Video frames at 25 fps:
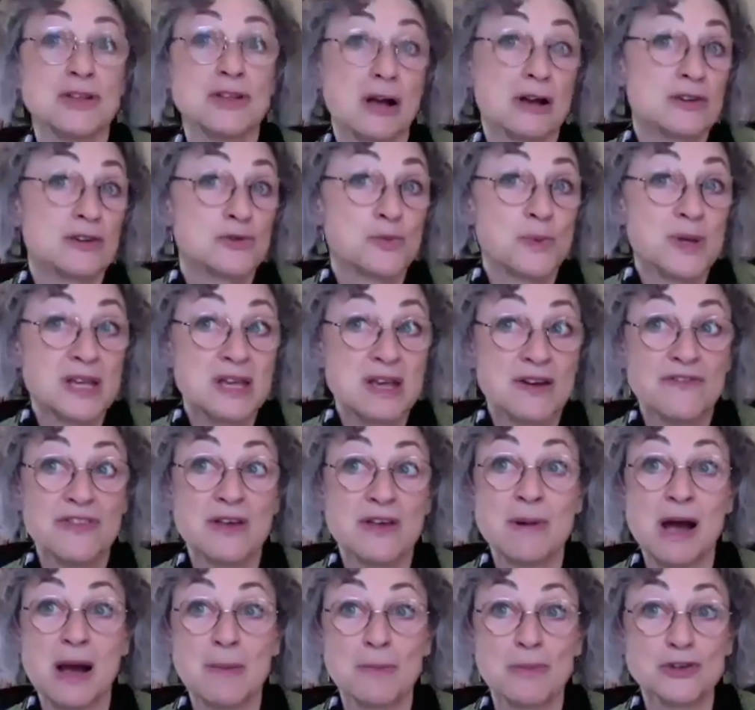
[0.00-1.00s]
long as we give
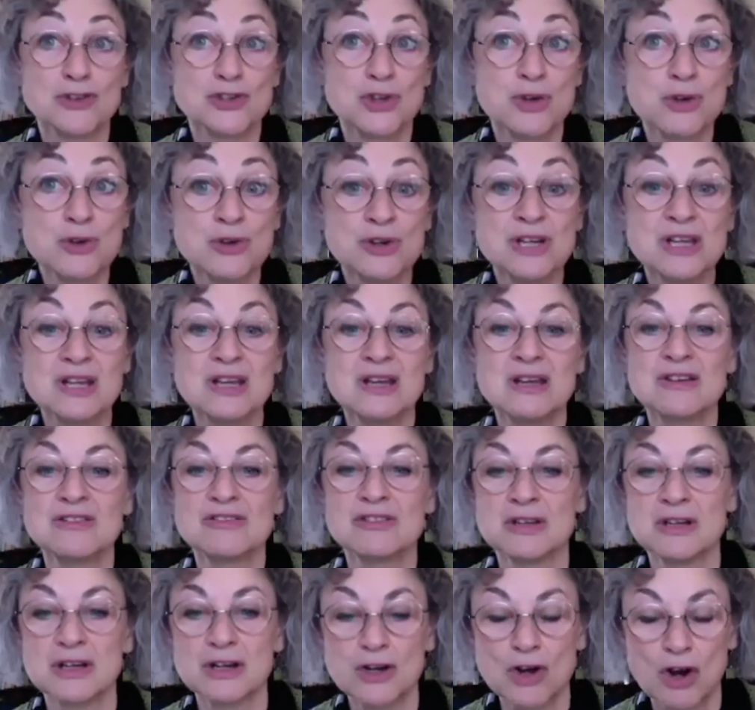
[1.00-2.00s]
them opportunities
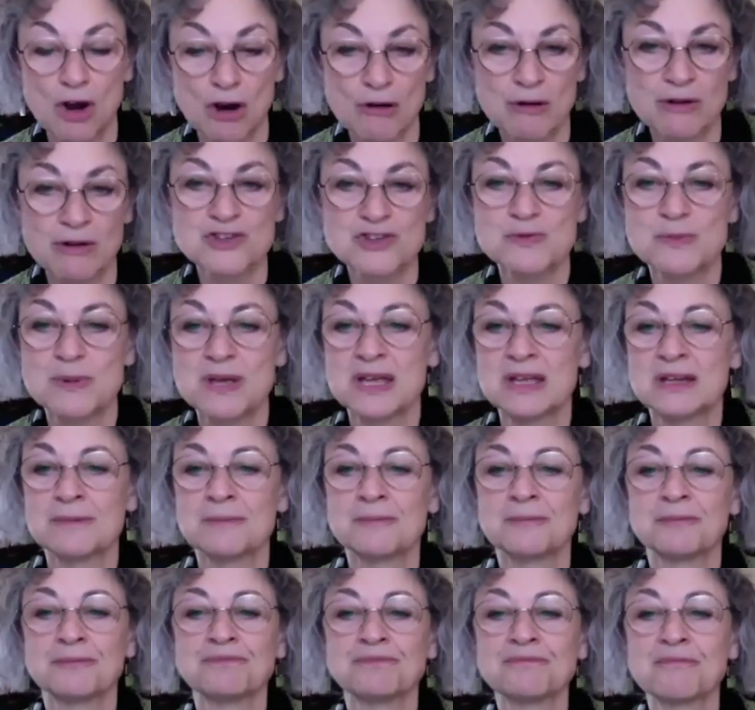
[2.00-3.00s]
and encouragement
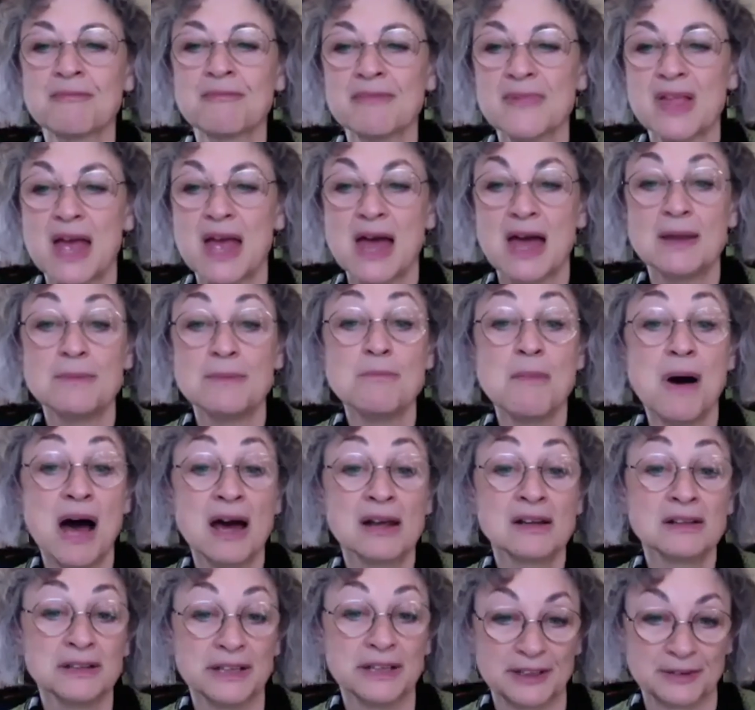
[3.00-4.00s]
and
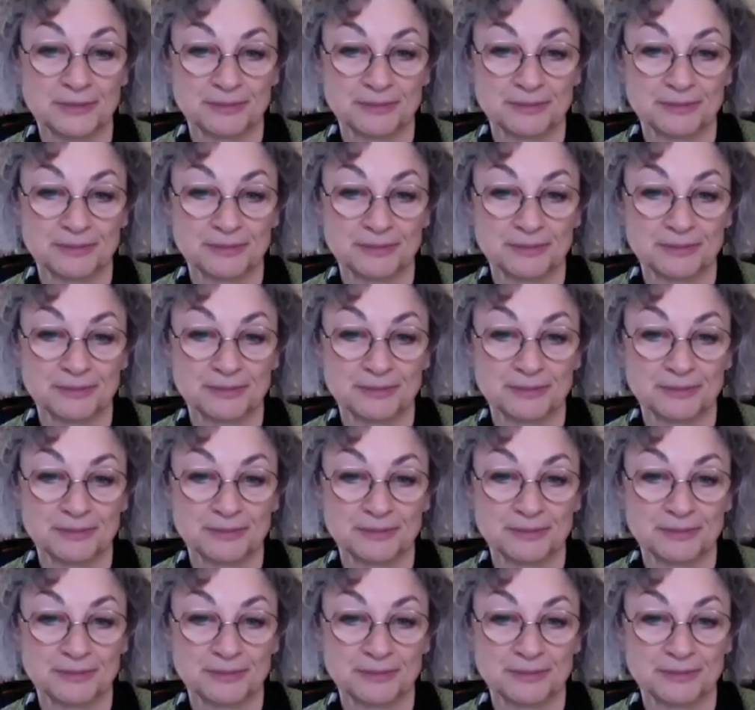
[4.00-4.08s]
modeling.